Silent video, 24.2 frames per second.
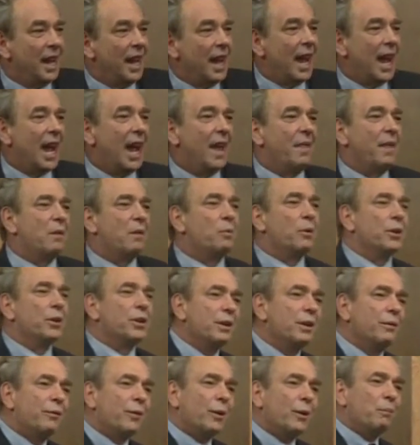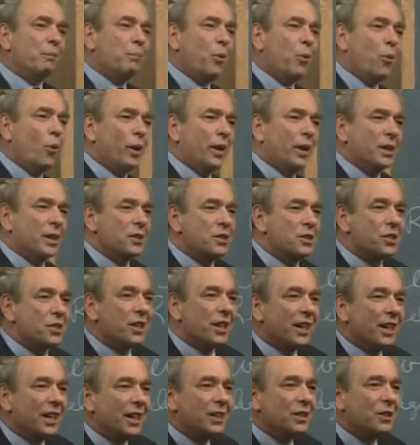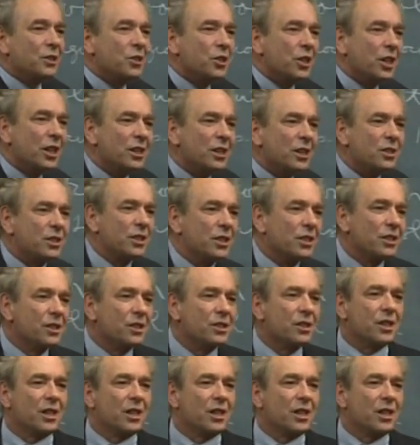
And there were different points in Jesus'